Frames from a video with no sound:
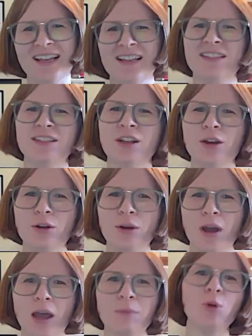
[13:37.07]
So
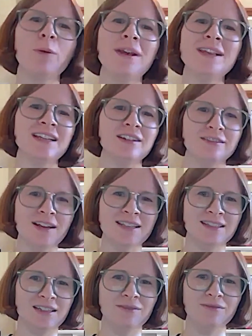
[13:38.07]
I'm always
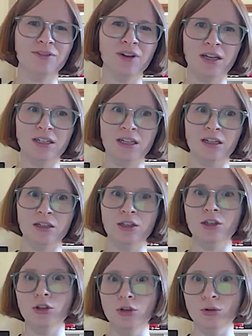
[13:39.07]
interested in finding
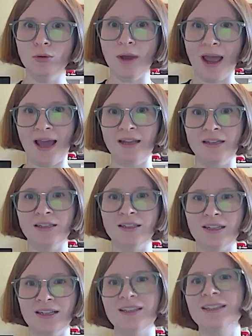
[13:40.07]
new and
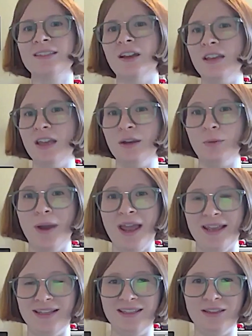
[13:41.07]
exciting
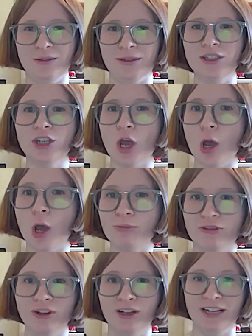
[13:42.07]
ways to
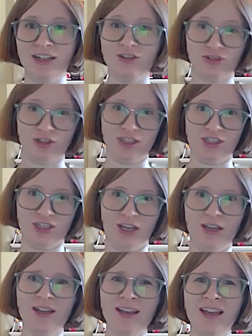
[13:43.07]
interpret literature